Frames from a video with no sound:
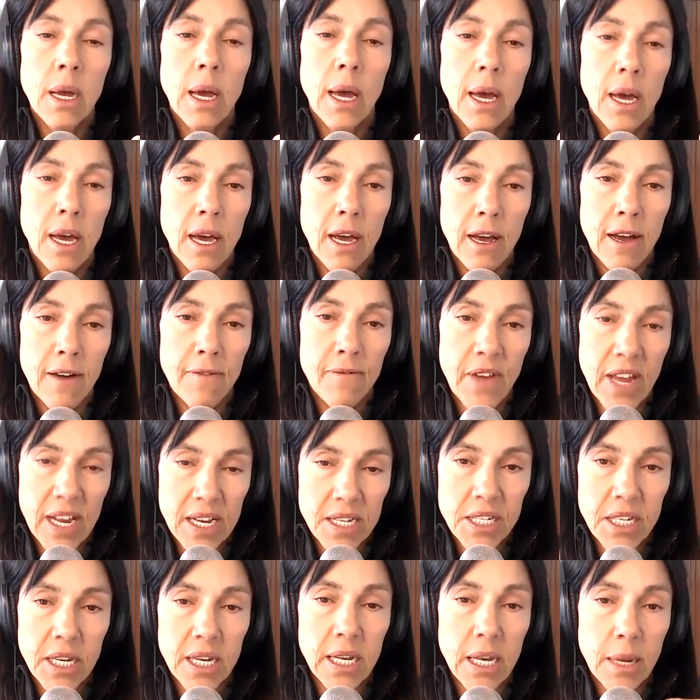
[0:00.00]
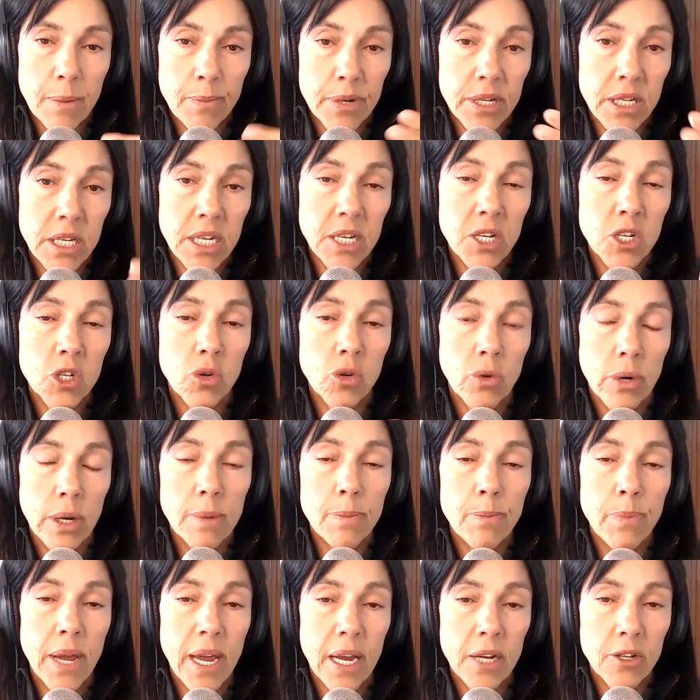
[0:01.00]
vaccine and potential
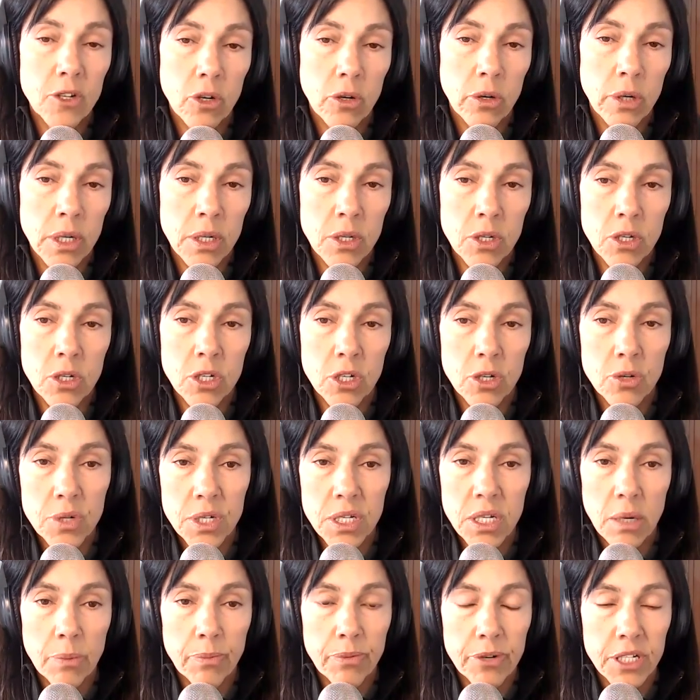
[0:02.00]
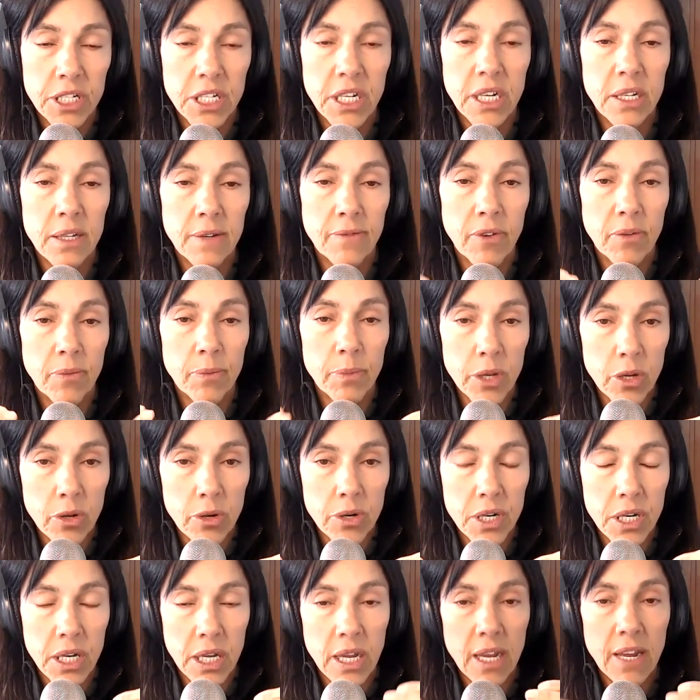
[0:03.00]
impact on inducing protective
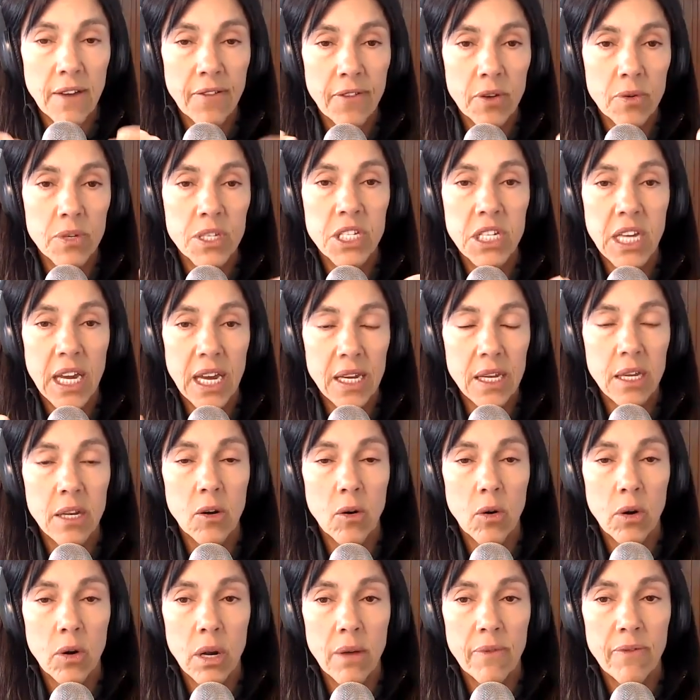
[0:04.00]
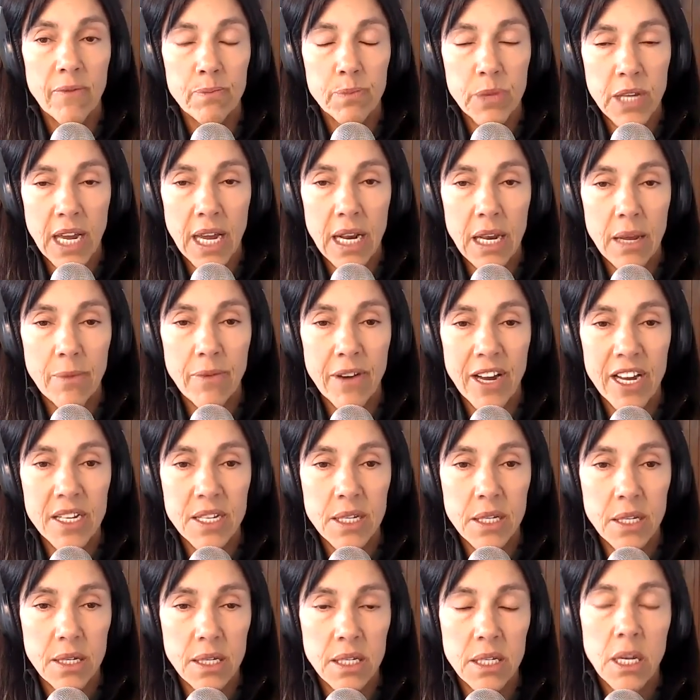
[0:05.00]
immunity if it was taken on a daily
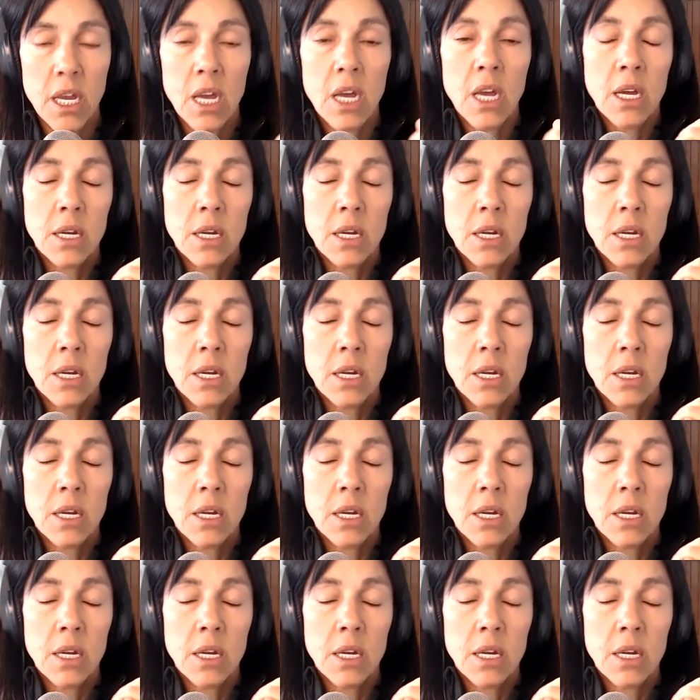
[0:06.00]
basis.